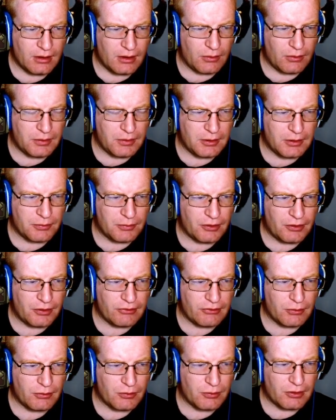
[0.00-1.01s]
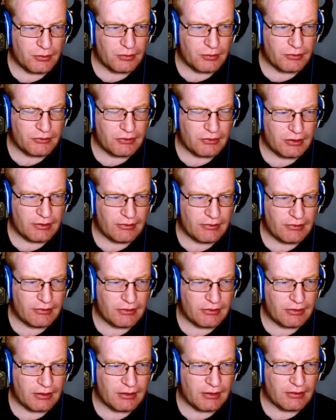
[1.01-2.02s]
We could praise her work, which still gives
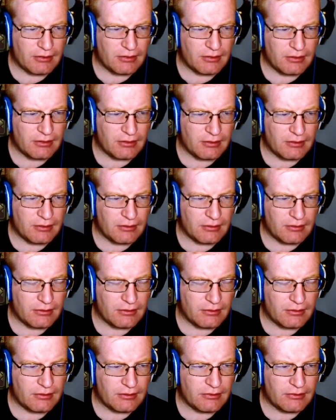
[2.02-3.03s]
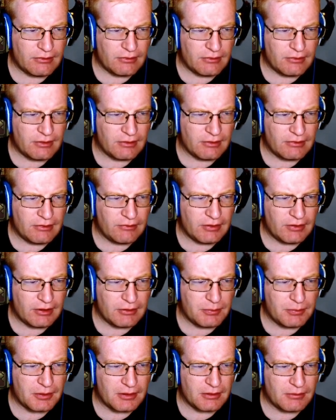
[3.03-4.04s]
the civics,
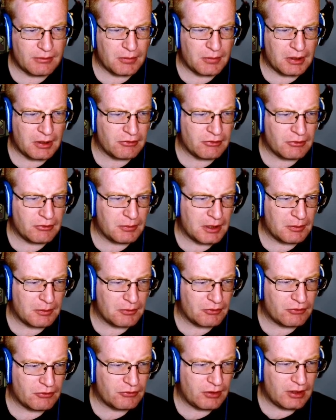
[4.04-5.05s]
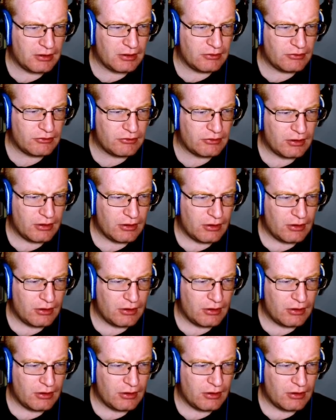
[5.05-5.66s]
but makes her become estranged.